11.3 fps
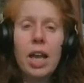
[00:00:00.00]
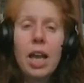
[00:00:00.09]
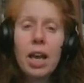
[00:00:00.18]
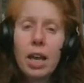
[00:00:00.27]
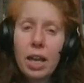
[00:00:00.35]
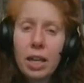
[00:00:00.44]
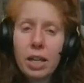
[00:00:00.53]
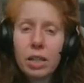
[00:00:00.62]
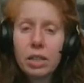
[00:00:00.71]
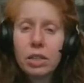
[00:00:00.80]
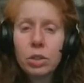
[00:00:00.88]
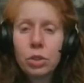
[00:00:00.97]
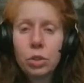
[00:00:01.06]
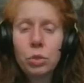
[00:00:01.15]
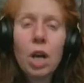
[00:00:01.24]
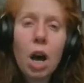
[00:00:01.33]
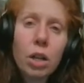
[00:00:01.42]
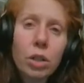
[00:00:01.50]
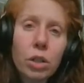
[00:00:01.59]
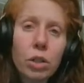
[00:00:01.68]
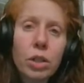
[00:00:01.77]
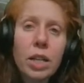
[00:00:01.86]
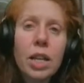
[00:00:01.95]
and to
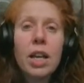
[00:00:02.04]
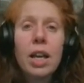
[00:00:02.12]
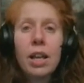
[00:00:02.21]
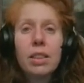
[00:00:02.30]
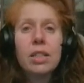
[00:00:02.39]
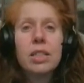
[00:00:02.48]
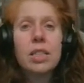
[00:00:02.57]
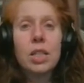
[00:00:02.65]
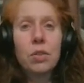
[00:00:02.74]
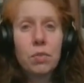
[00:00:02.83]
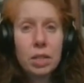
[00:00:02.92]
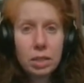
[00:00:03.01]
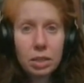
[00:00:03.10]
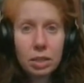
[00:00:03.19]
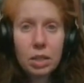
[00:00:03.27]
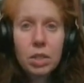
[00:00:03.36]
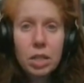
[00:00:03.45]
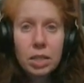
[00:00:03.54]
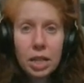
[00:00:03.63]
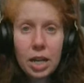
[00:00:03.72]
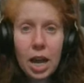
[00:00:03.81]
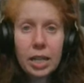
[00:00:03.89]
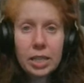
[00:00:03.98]
conquer. And this give us, gives us an
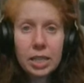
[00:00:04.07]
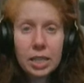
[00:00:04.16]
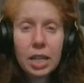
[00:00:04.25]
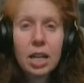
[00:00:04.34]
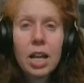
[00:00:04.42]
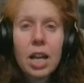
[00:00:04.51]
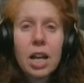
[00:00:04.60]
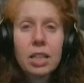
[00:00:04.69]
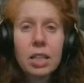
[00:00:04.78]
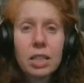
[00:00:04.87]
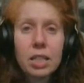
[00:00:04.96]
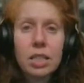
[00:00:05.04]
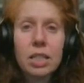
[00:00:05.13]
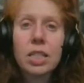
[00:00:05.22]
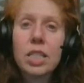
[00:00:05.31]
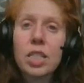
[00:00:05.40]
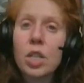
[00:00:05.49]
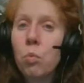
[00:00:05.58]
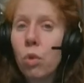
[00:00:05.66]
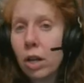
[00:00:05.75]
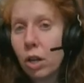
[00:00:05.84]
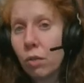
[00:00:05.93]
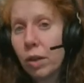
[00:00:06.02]
idea that this is somewhat
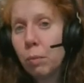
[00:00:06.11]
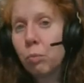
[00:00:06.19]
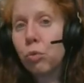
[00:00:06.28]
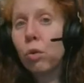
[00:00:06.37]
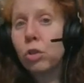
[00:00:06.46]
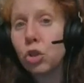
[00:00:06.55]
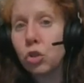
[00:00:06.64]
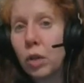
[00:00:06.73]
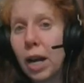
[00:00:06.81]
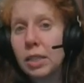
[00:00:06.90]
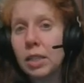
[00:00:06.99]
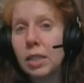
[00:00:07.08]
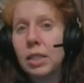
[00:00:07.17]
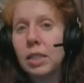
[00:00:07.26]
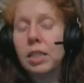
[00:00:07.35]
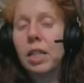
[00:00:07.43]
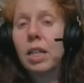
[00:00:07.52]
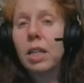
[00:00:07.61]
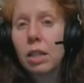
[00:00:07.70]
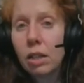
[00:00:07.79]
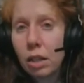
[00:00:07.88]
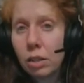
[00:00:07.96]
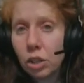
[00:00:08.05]
of a protracted
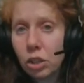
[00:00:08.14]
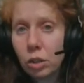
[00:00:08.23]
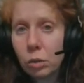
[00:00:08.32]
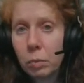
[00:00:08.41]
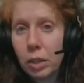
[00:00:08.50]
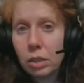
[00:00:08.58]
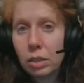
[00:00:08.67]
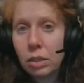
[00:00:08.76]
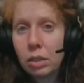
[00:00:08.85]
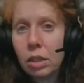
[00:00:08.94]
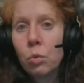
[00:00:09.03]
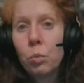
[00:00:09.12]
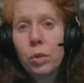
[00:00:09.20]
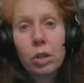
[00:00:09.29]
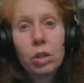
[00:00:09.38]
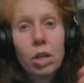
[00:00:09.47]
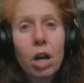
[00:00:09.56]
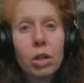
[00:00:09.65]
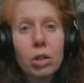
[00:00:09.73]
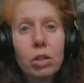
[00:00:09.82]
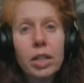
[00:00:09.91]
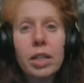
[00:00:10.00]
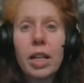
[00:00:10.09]
judgment. We are
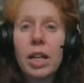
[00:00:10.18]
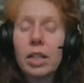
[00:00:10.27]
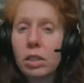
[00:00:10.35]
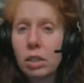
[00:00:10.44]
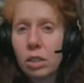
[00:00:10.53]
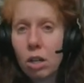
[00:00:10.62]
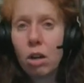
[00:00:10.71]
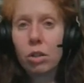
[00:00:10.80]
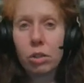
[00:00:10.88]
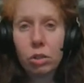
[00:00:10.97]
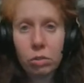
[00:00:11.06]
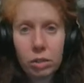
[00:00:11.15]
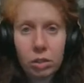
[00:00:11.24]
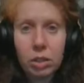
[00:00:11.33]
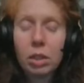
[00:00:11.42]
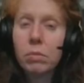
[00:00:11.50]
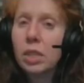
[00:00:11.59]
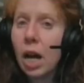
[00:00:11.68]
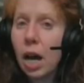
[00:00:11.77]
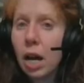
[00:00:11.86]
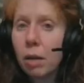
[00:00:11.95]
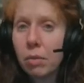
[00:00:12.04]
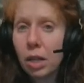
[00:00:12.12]
conquering and to conquer. There's some
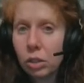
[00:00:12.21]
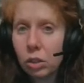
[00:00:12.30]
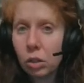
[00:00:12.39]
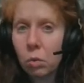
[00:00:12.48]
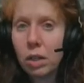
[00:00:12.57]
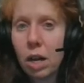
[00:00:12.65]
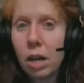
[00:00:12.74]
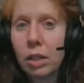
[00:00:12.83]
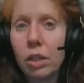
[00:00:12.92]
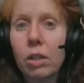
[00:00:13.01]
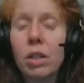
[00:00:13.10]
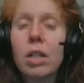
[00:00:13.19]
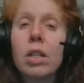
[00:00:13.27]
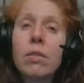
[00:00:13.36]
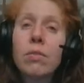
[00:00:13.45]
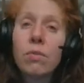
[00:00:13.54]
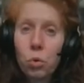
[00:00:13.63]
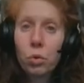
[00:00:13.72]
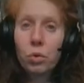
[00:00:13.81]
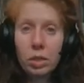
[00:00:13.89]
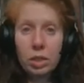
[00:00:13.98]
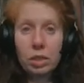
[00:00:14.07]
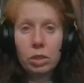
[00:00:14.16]
time that's going on here for
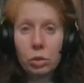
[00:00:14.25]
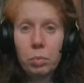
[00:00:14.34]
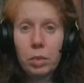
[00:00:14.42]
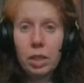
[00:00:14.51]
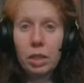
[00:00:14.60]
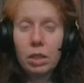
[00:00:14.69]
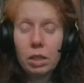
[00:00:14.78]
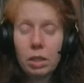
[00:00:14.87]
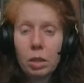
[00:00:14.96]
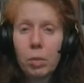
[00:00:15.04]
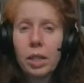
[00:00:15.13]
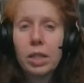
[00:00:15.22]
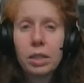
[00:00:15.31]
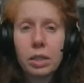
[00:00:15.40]
this to be completed.